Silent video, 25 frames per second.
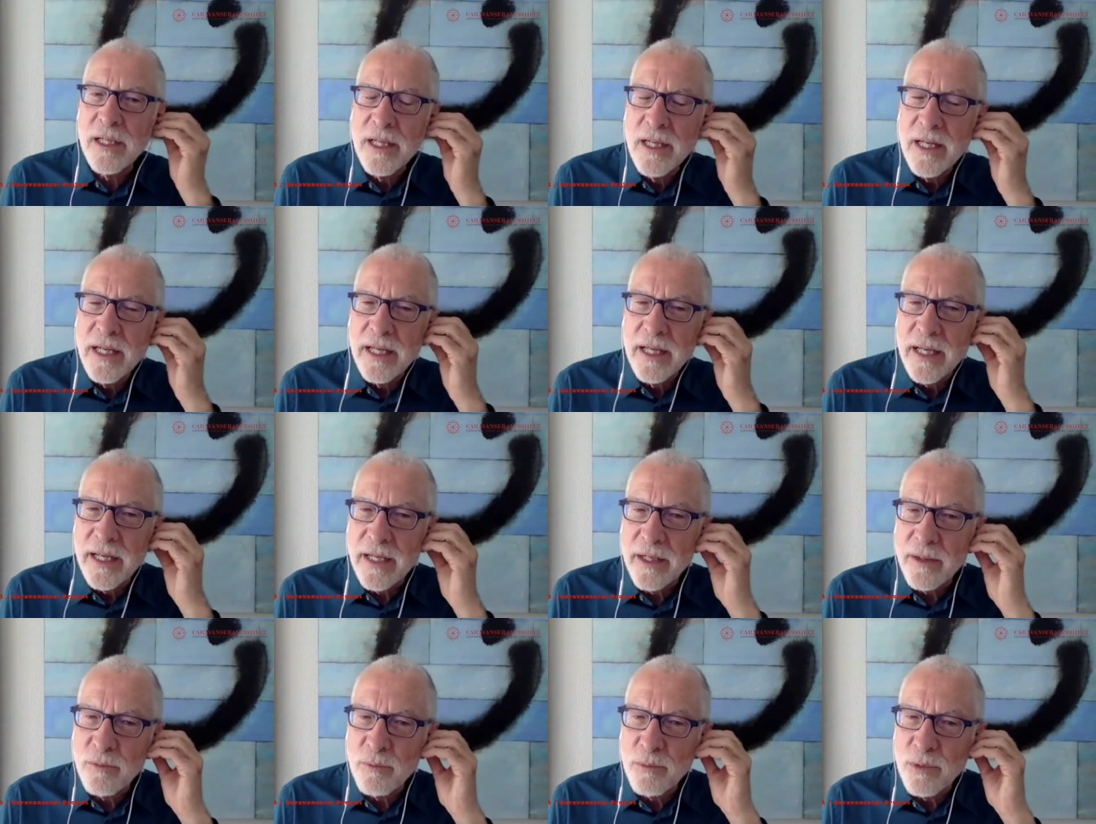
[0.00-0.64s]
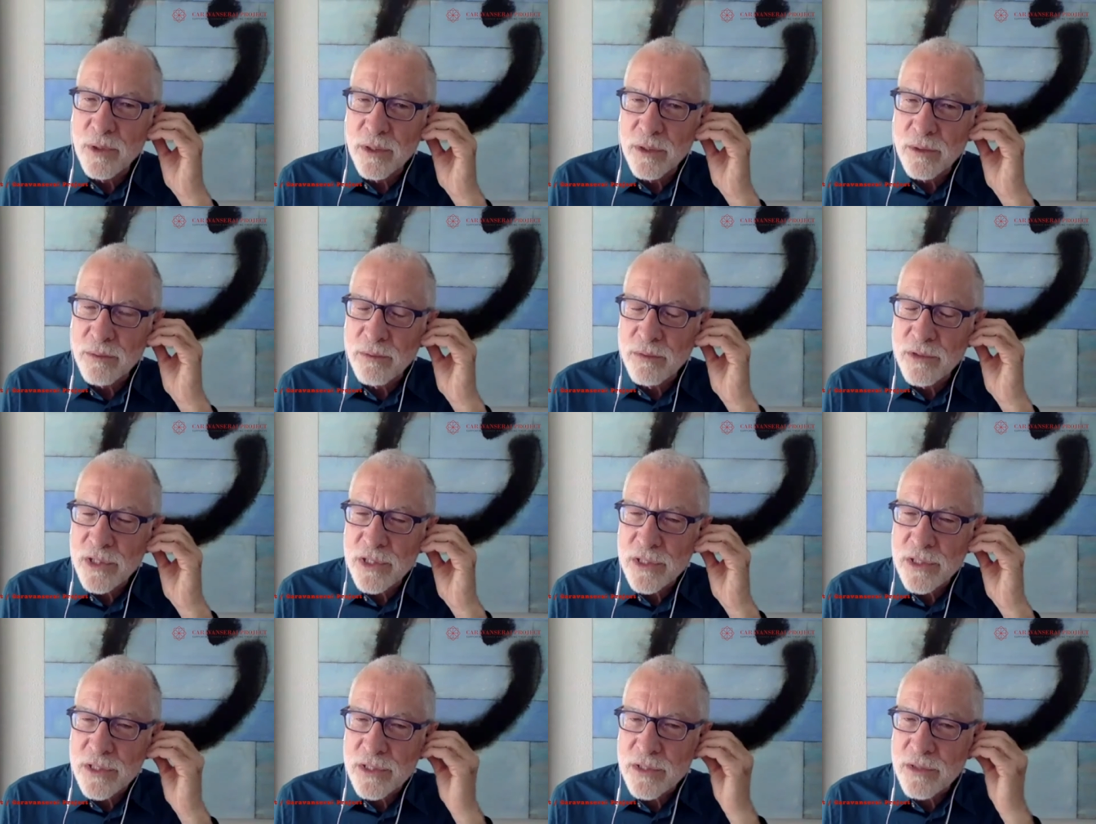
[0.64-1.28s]
and we're
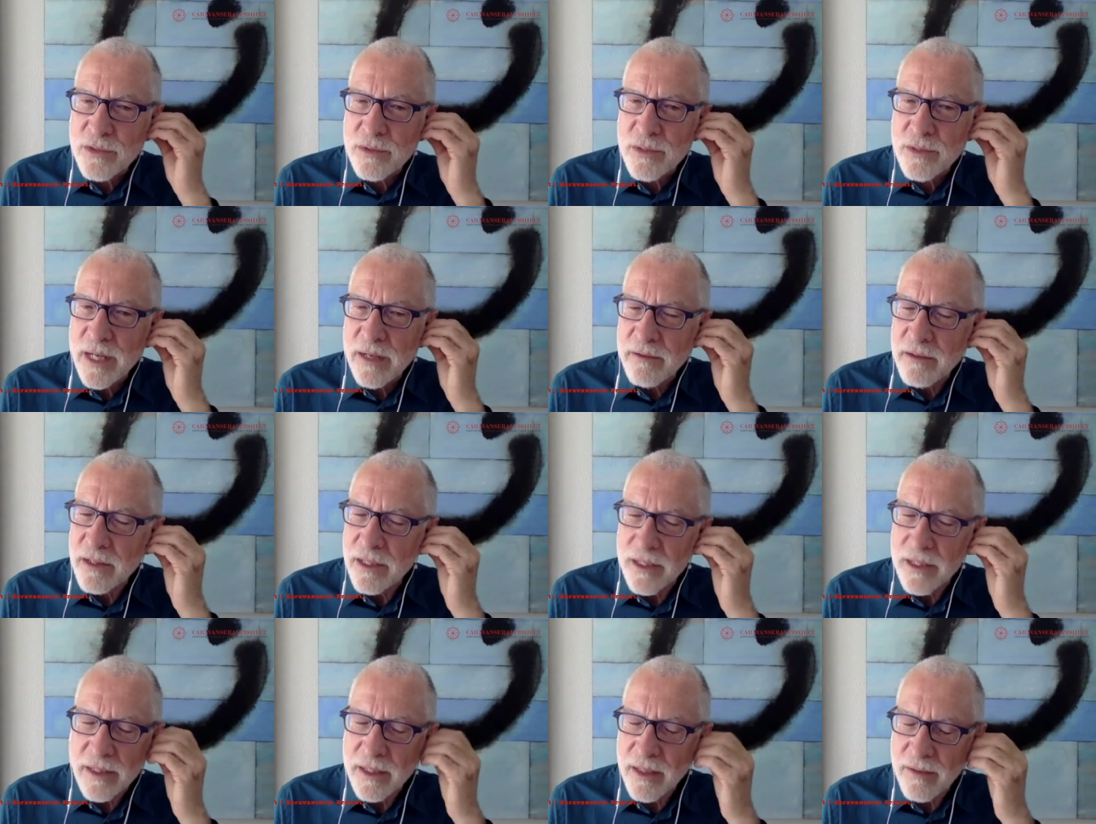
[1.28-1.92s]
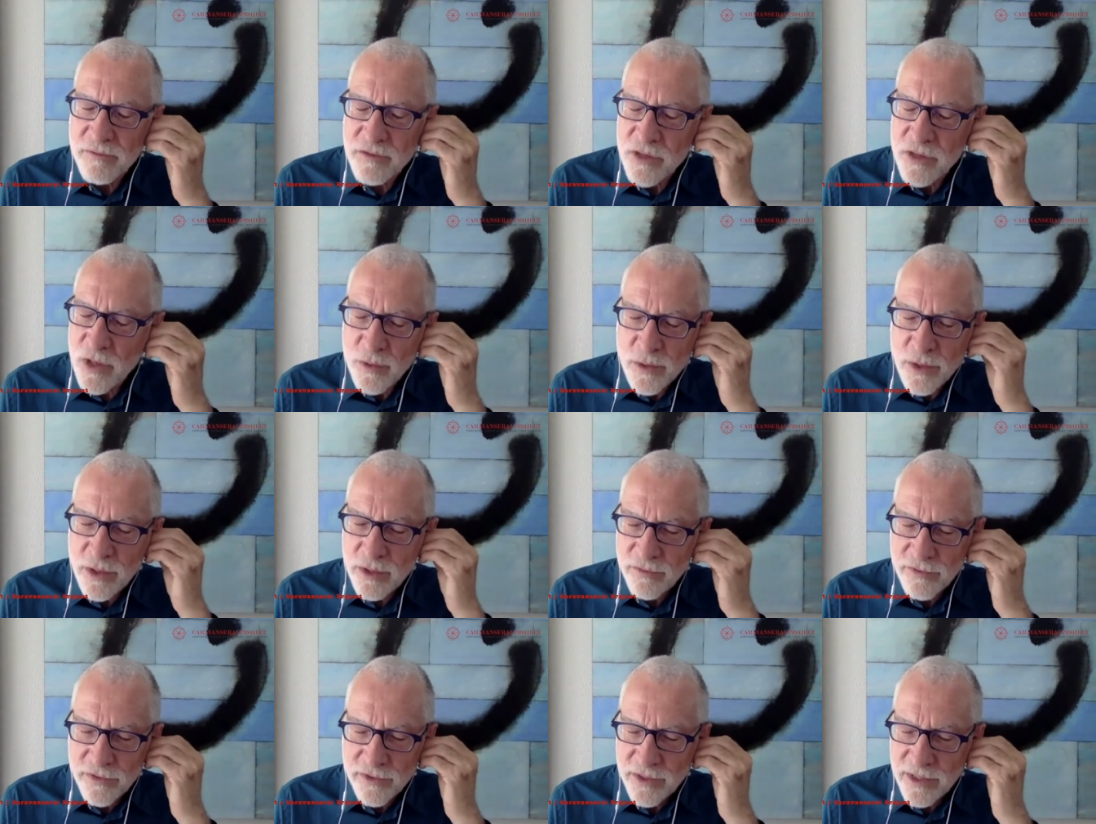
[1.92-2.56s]
just, and I've known her
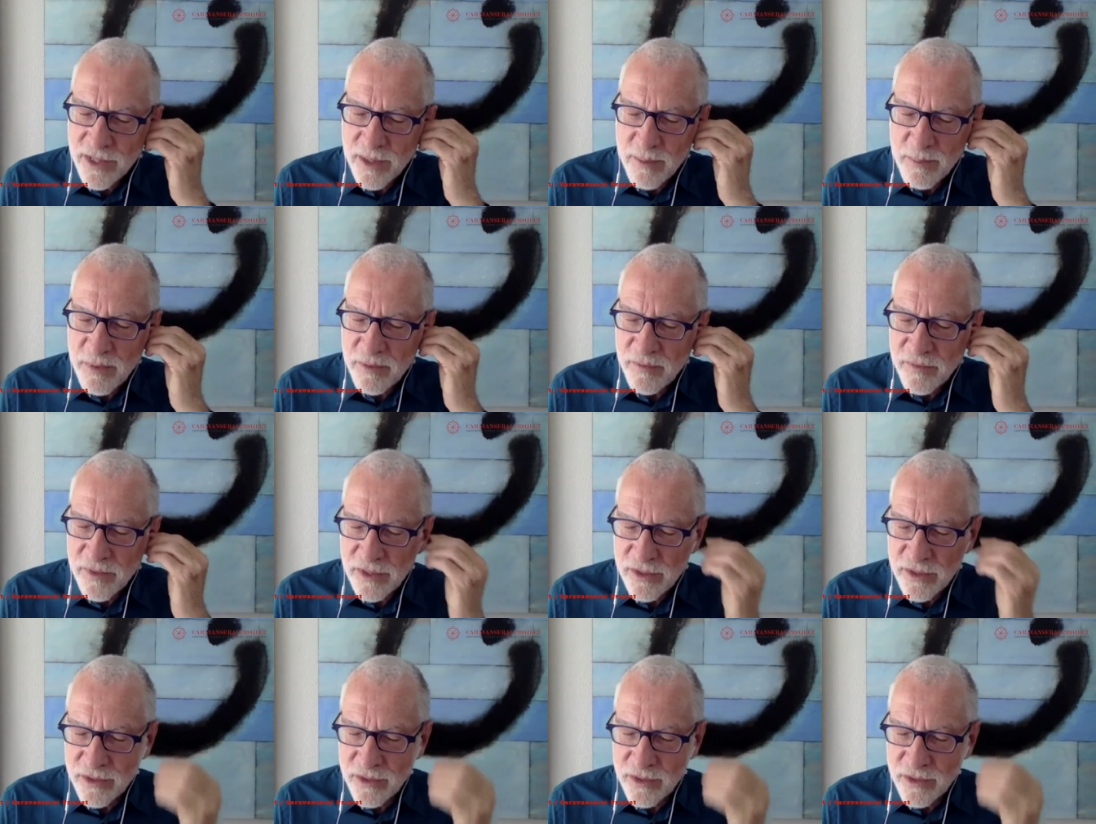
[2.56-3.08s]
for a number of years.